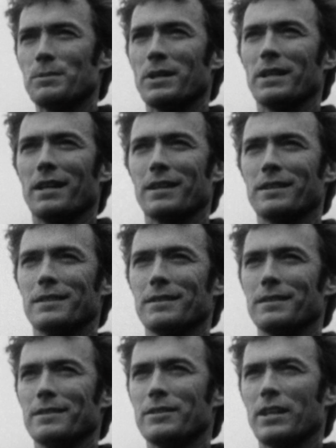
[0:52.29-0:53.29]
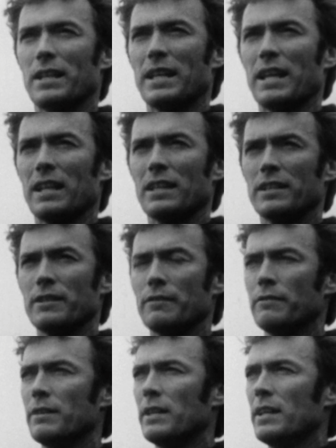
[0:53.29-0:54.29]
I'd like to settle down and live.
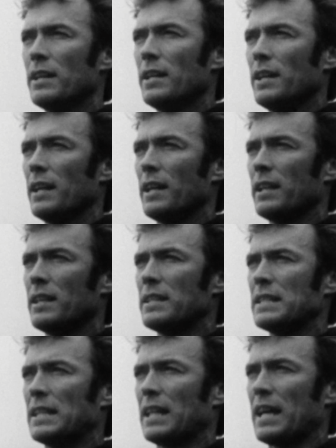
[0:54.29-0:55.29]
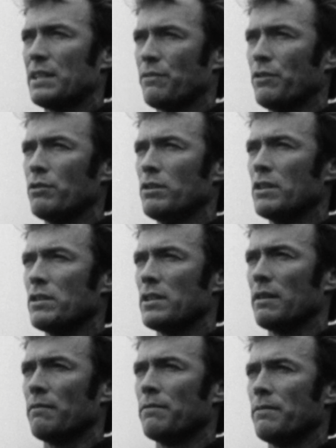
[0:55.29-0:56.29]
And in the last few years, I've